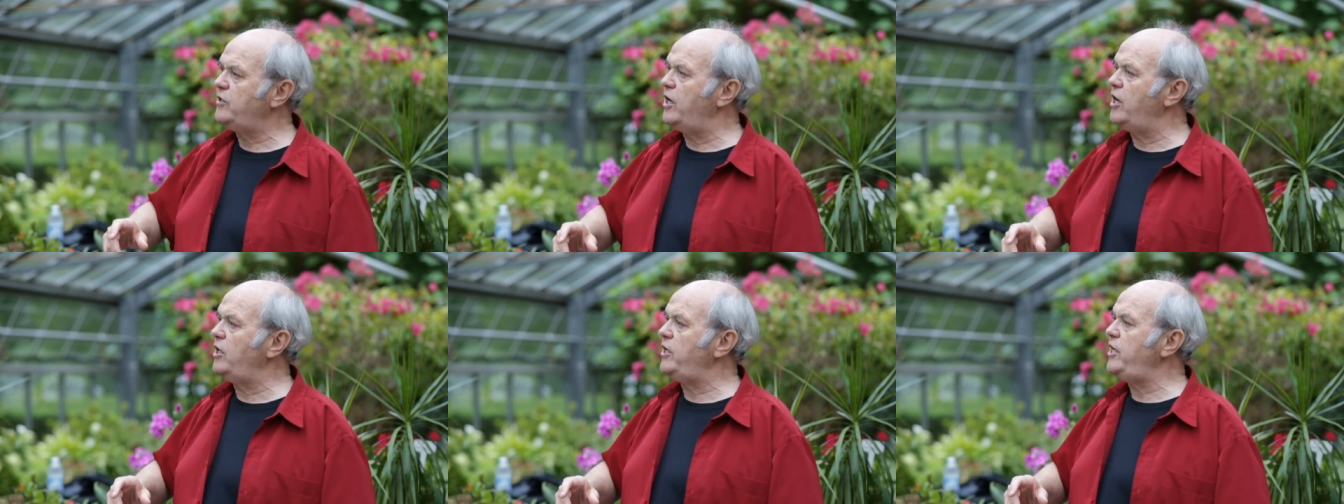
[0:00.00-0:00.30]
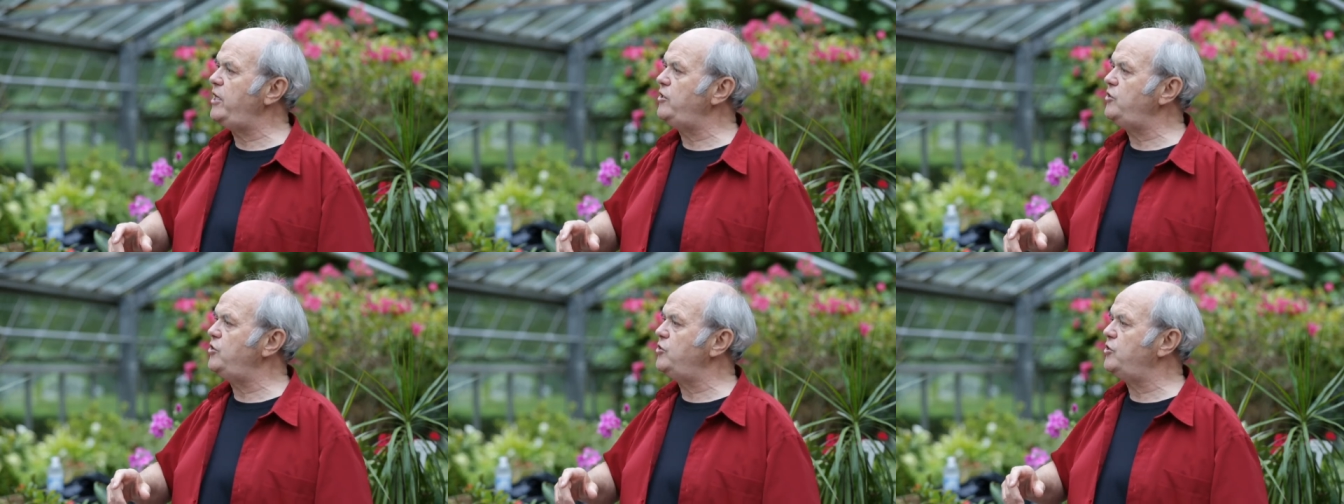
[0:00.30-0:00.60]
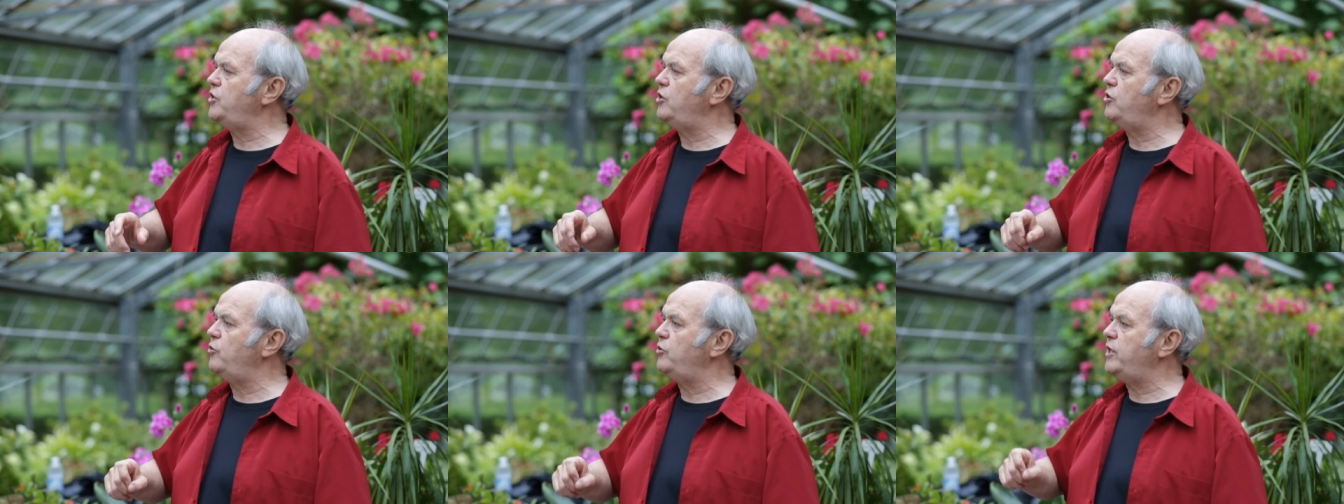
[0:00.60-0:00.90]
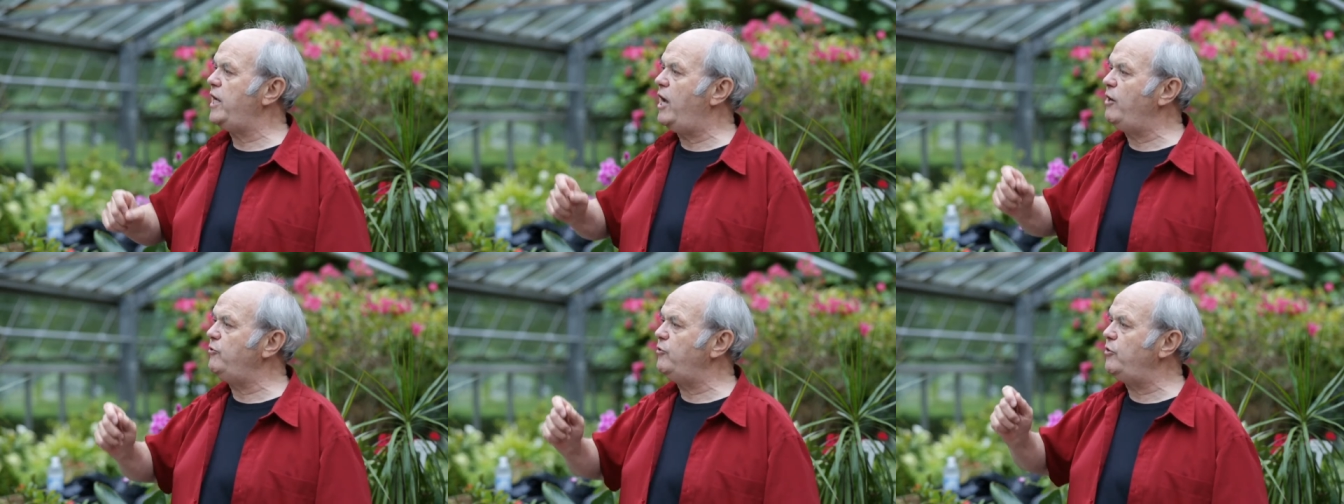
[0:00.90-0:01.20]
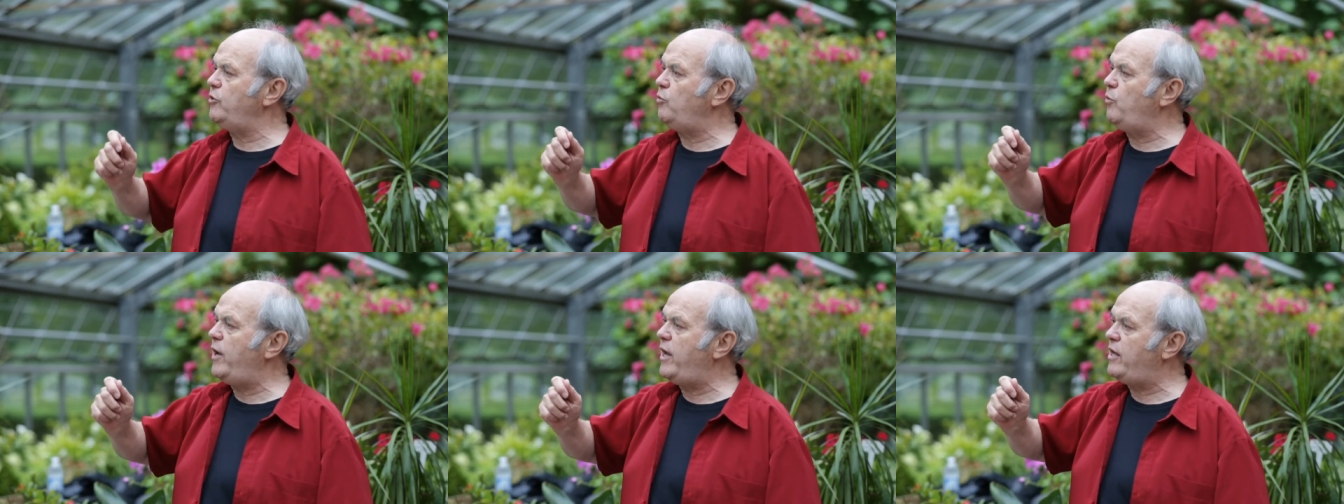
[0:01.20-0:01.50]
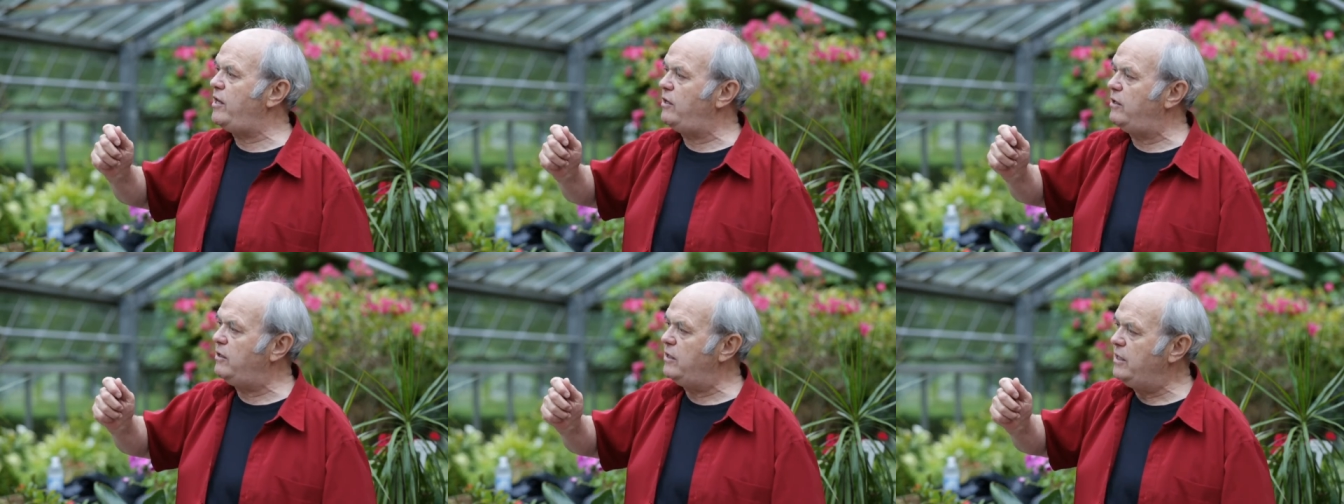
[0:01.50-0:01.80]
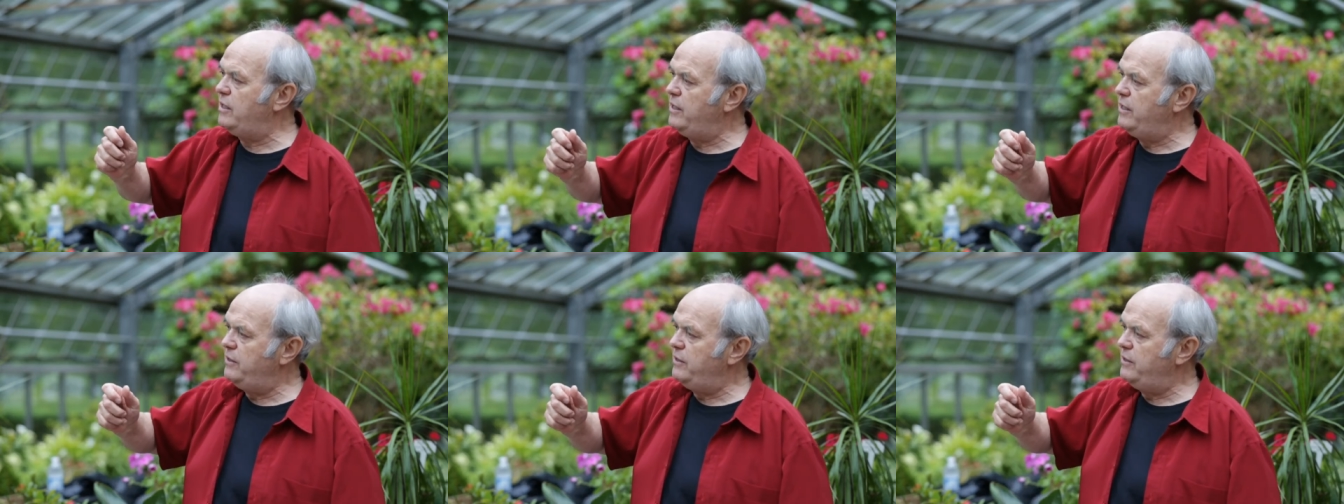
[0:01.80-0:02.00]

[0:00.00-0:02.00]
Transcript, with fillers: Darlene, she said, go down to the well.